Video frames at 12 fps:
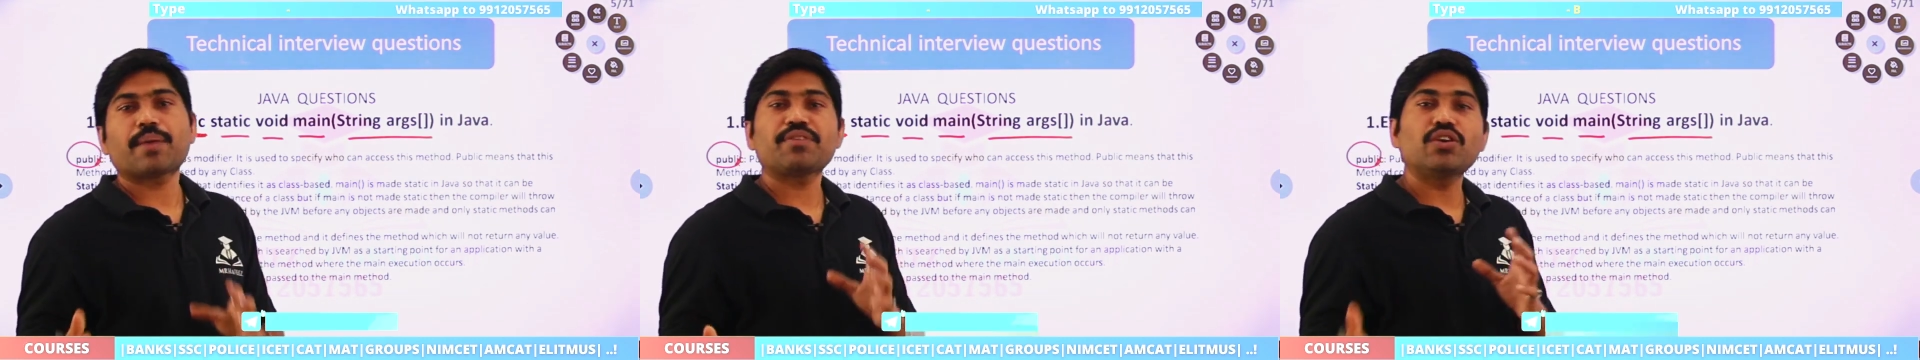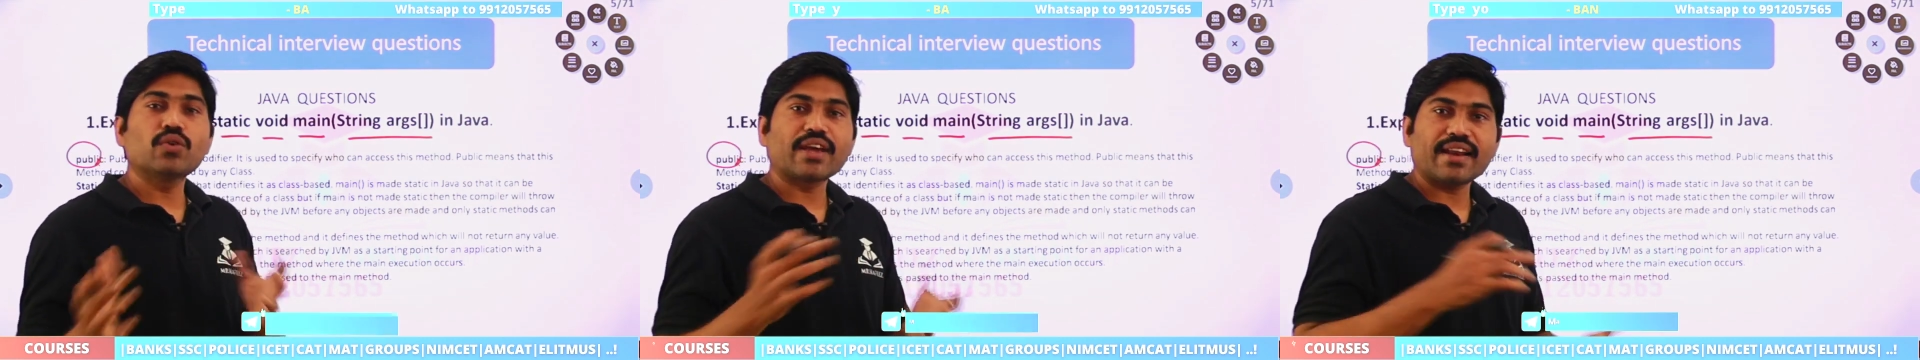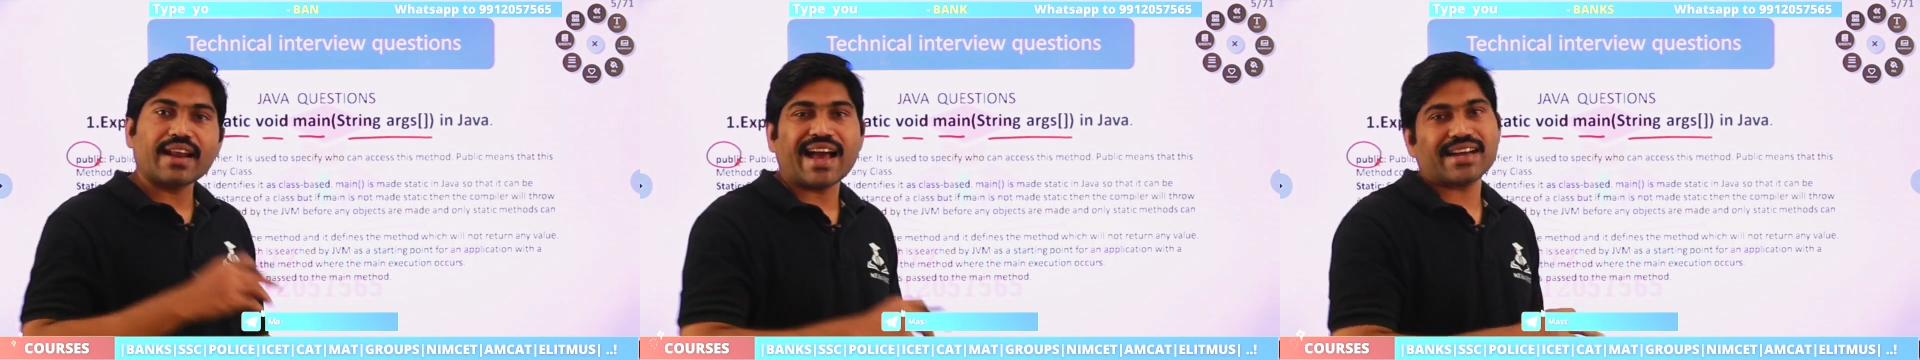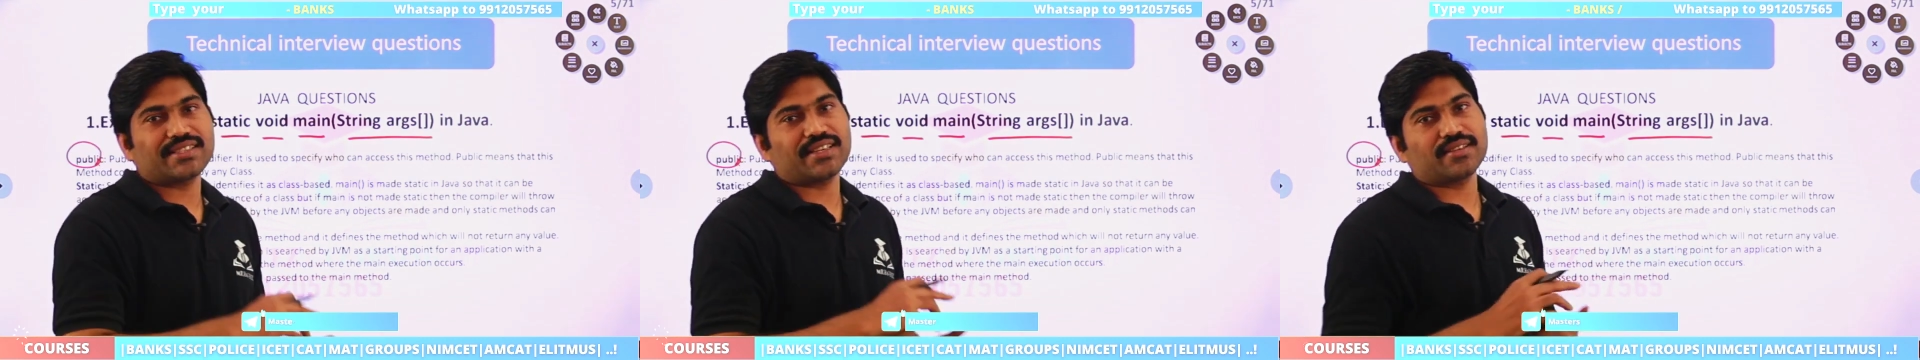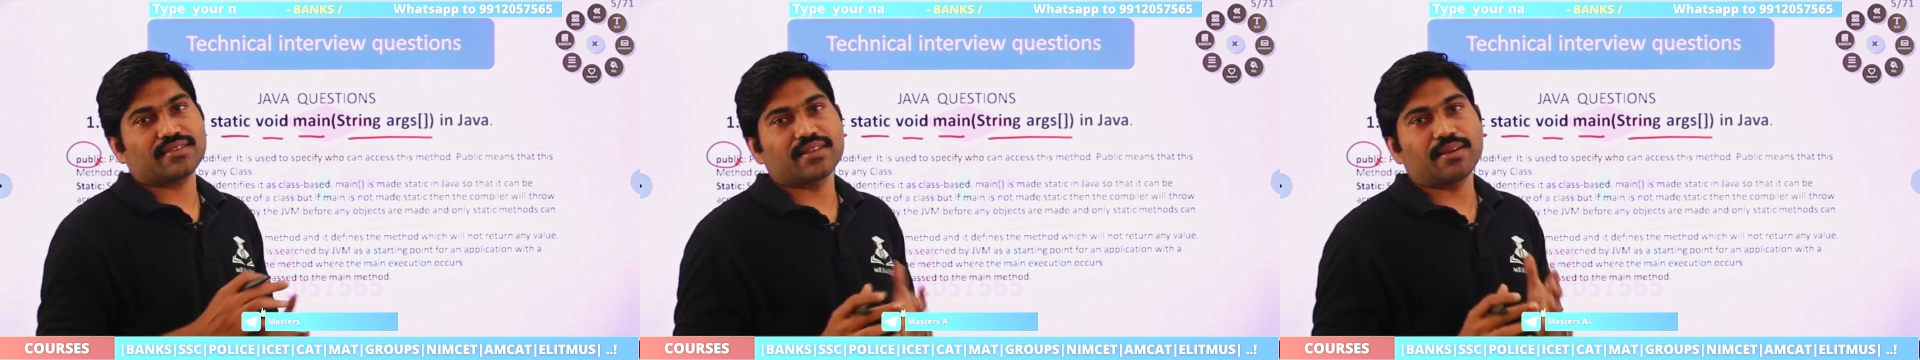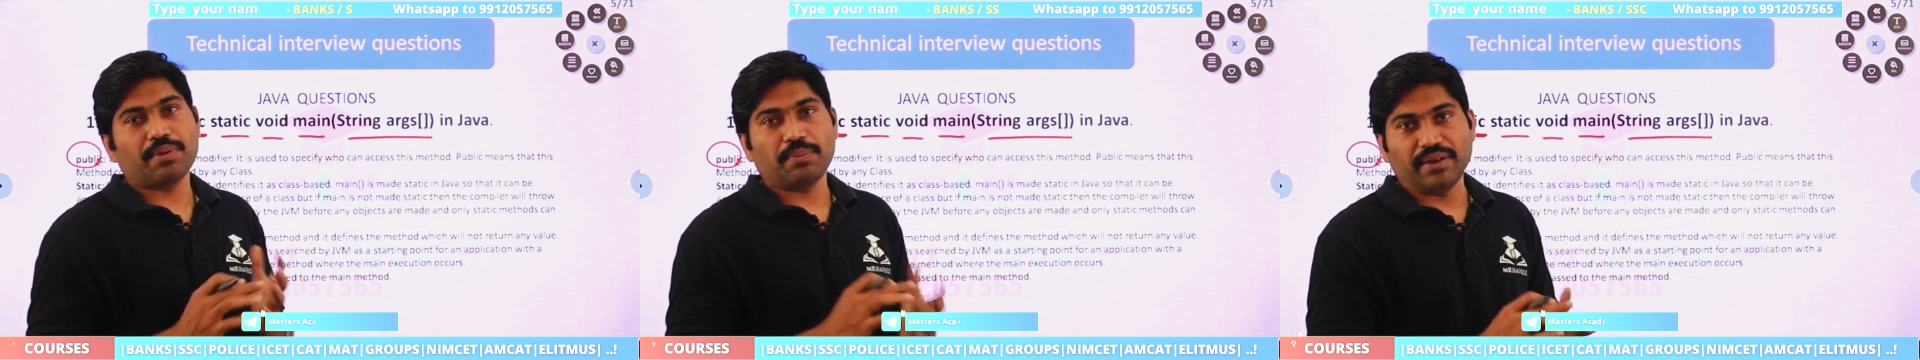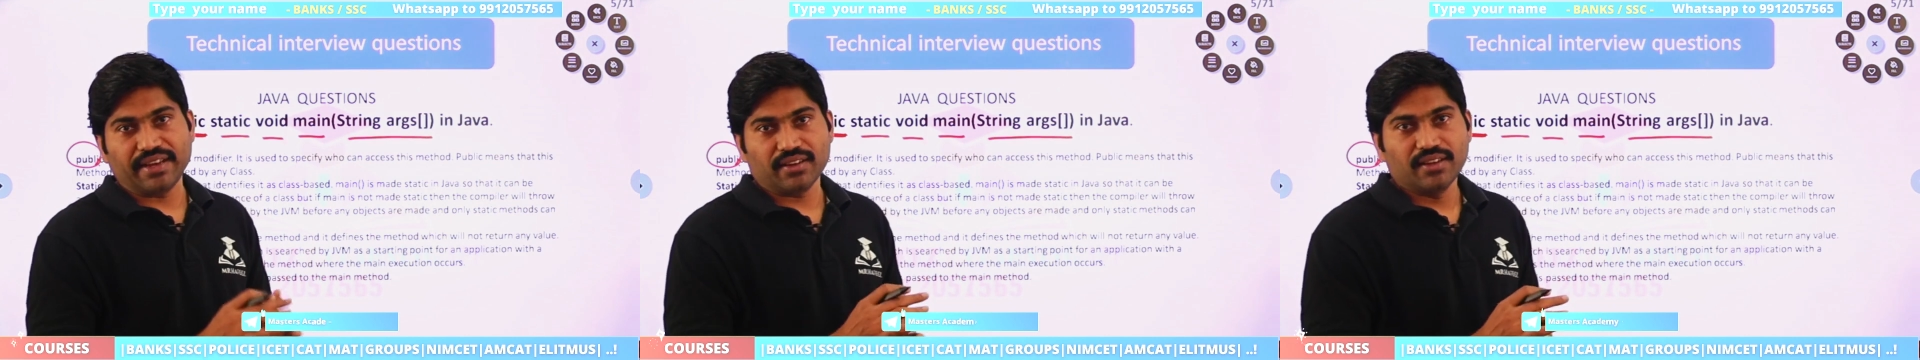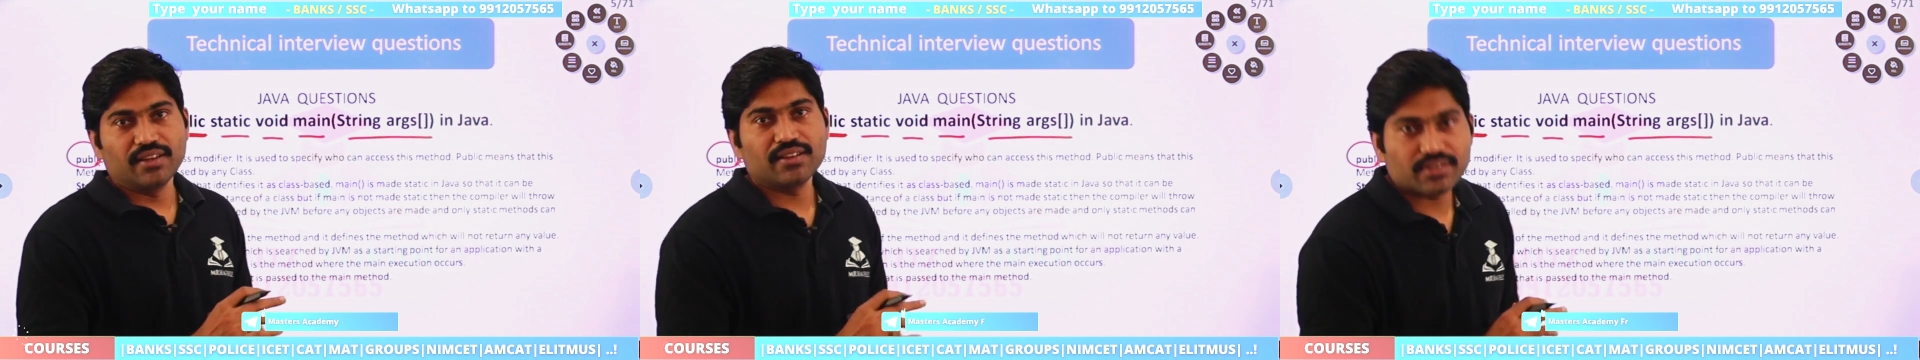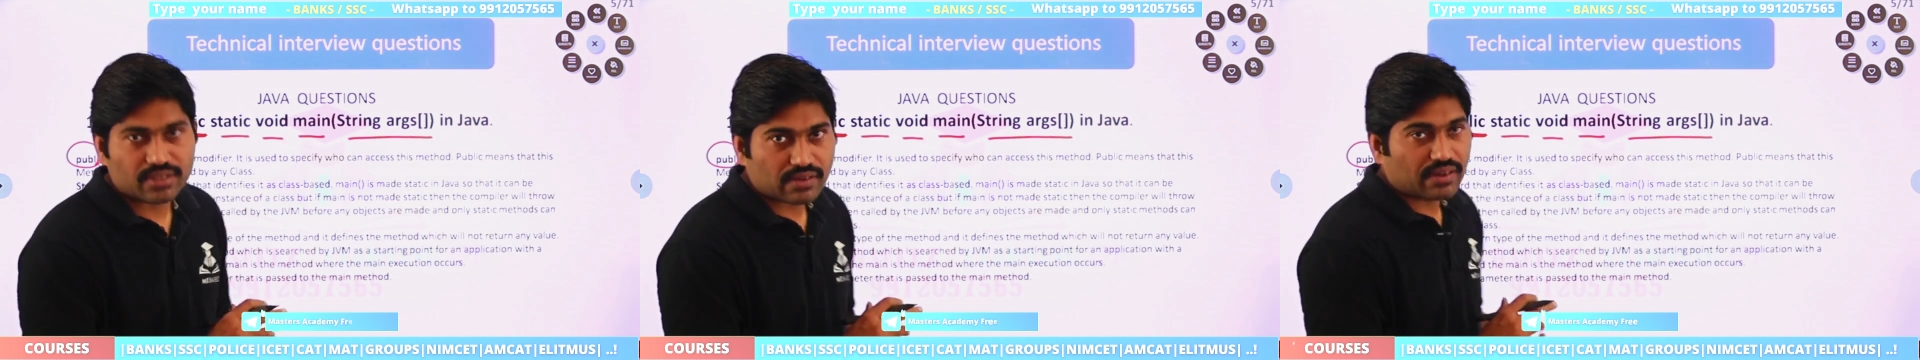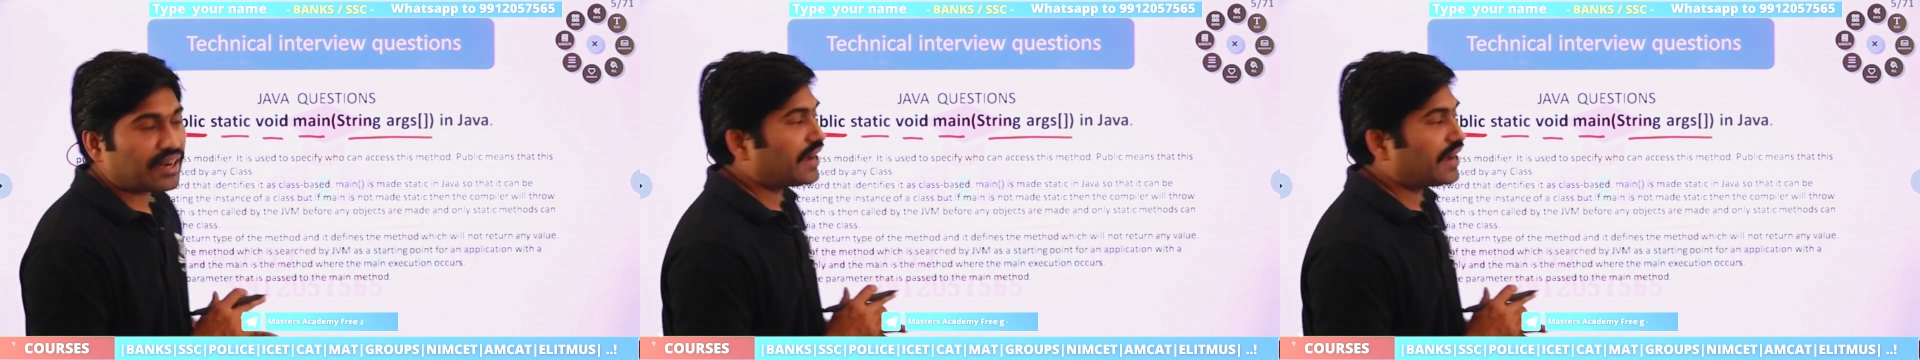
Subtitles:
you can access the public, right?